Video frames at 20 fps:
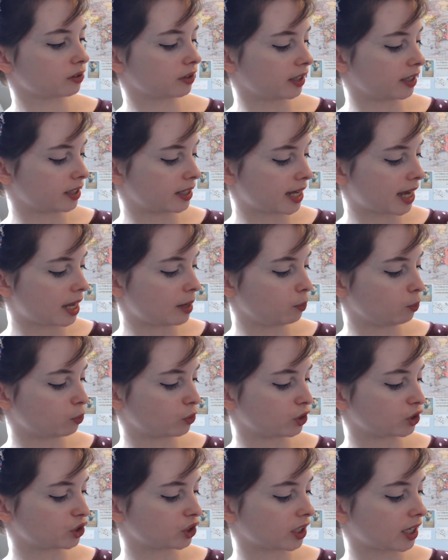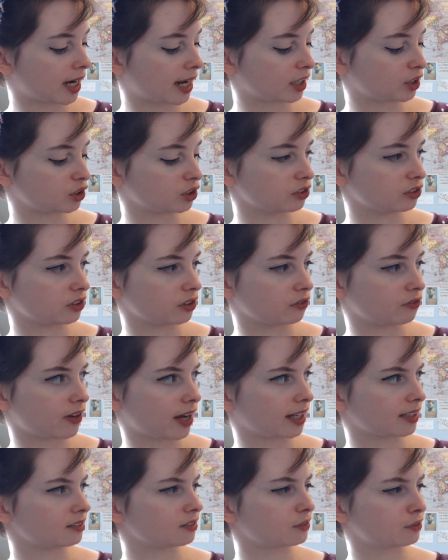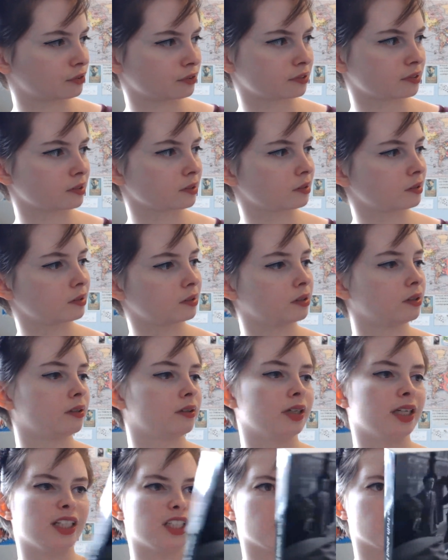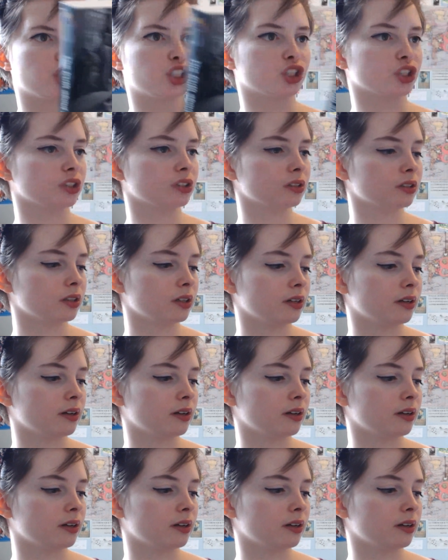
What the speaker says: the Cambridge Collections Advanced edition,